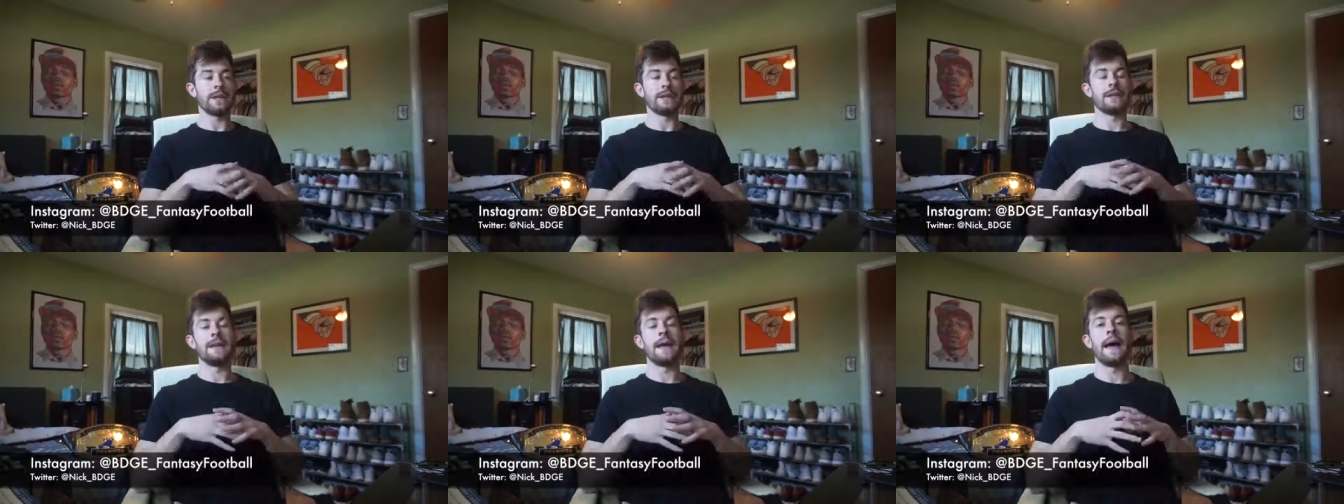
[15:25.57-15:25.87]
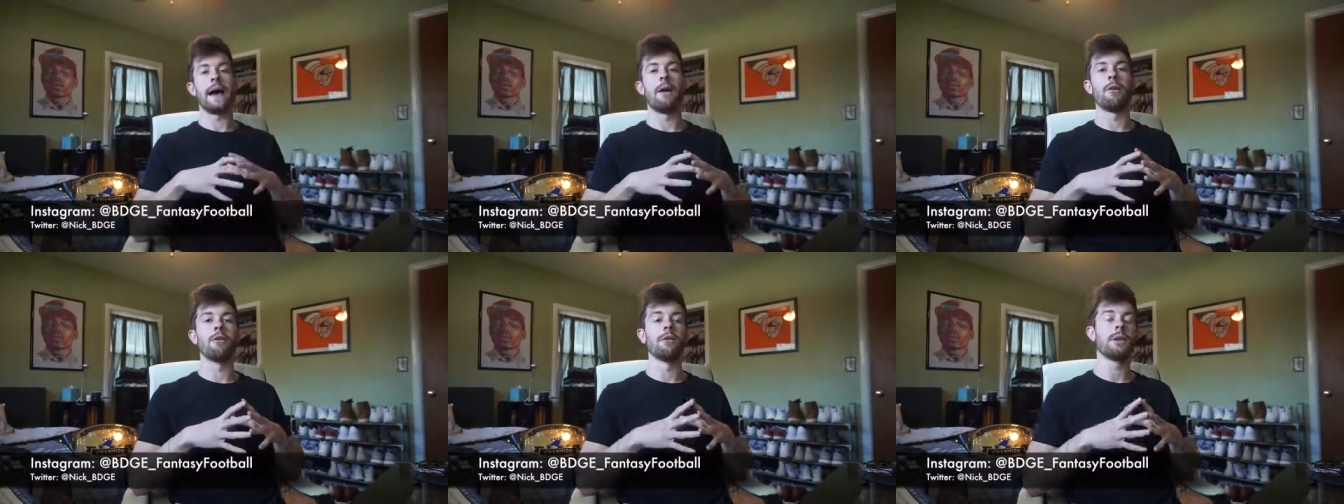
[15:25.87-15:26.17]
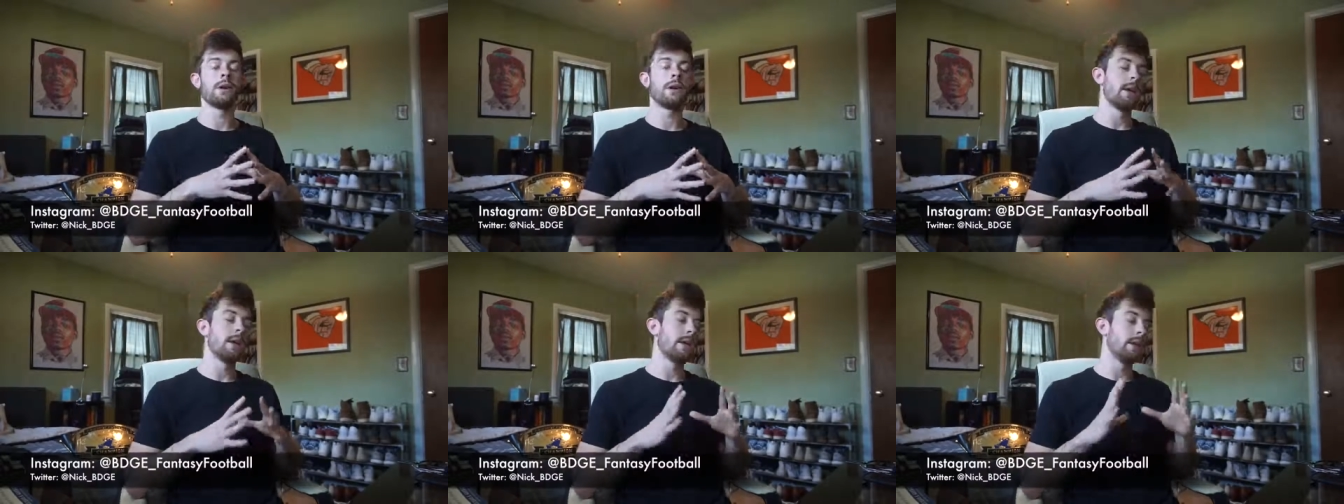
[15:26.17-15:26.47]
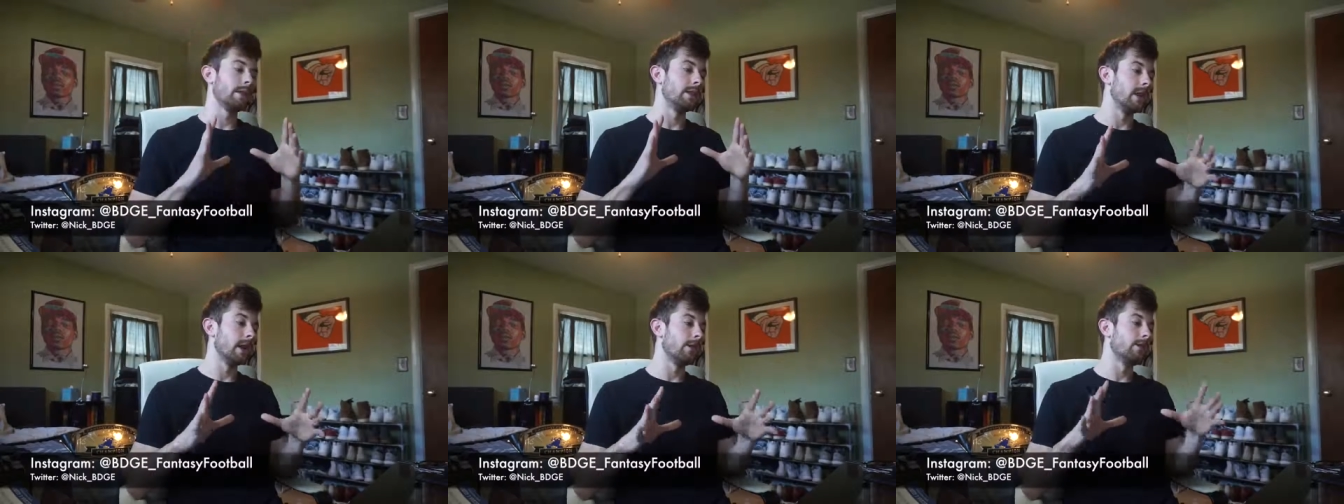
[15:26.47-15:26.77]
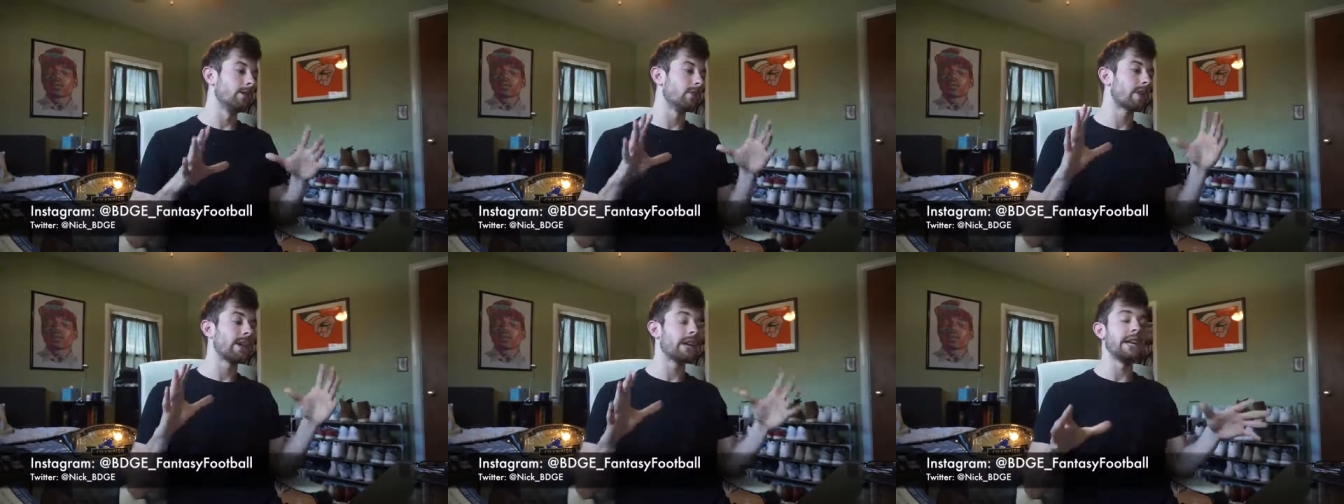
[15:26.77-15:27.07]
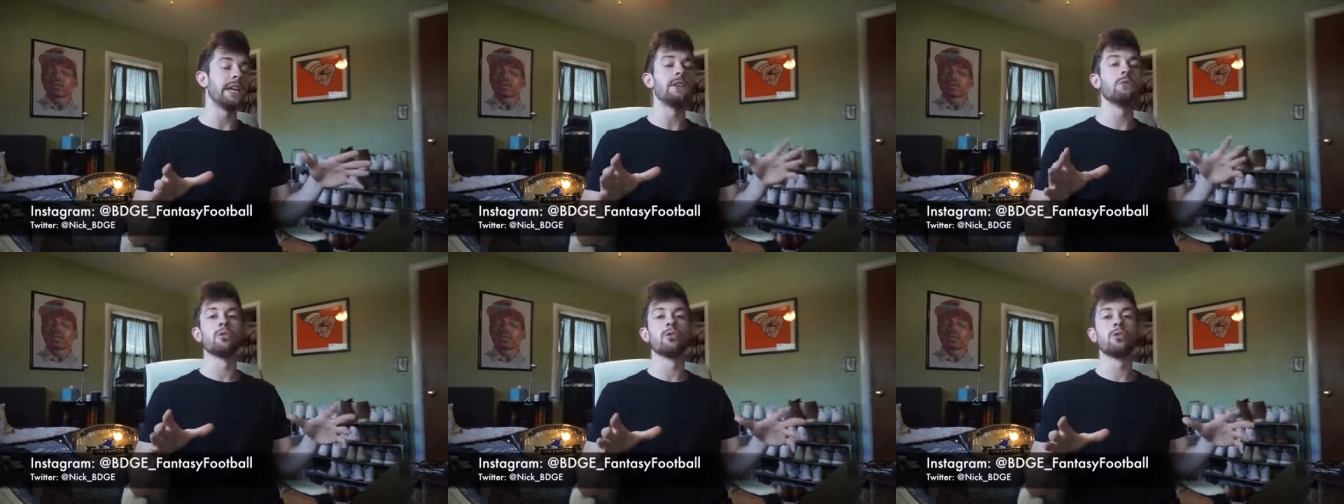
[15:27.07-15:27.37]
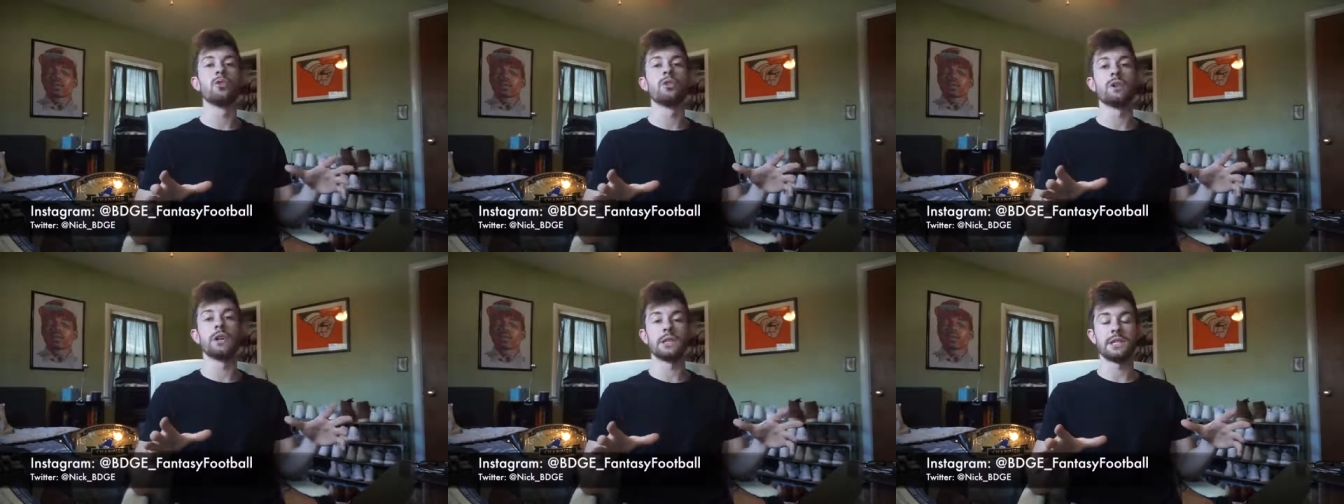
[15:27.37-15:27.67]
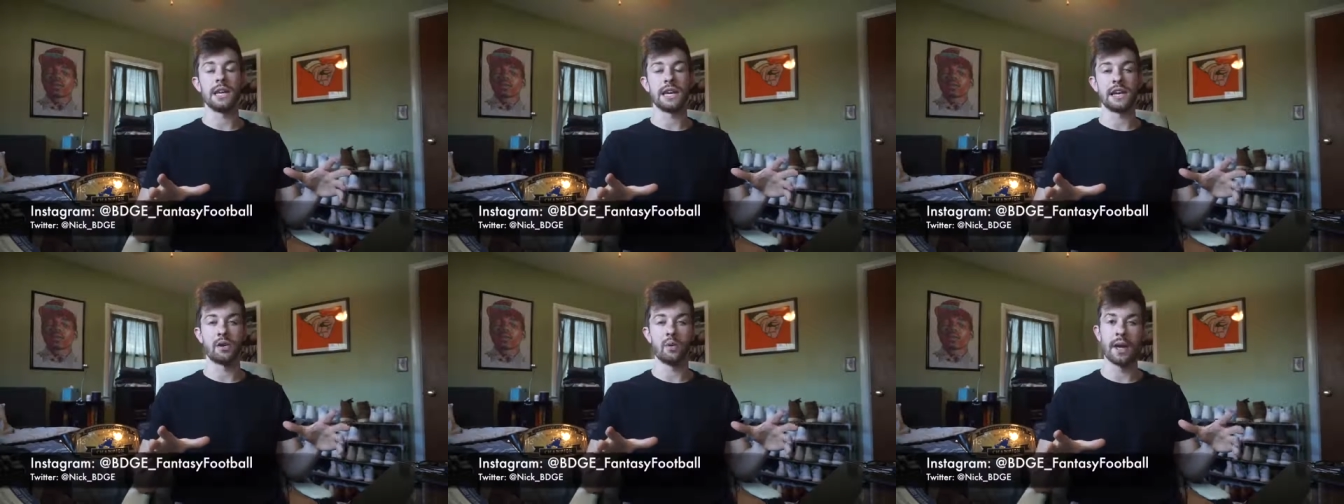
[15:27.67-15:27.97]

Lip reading: Now, the other key rule to take